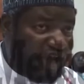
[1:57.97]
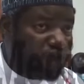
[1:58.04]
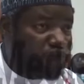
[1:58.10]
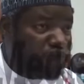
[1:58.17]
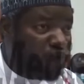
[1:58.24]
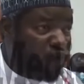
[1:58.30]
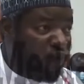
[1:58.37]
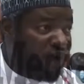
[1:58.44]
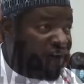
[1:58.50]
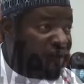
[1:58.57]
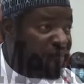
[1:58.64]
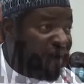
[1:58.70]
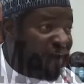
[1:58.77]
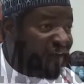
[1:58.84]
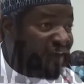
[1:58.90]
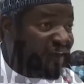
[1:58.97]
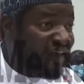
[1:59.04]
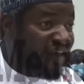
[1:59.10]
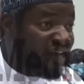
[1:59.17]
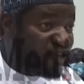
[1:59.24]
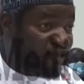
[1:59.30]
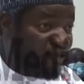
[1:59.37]
and to equally make a
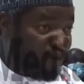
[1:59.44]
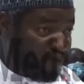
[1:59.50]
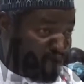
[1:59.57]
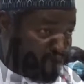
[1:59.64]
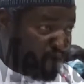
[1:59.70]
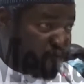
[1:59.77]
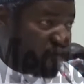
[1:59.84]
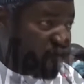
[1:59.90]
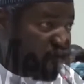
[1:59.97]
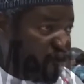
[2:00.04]
case for you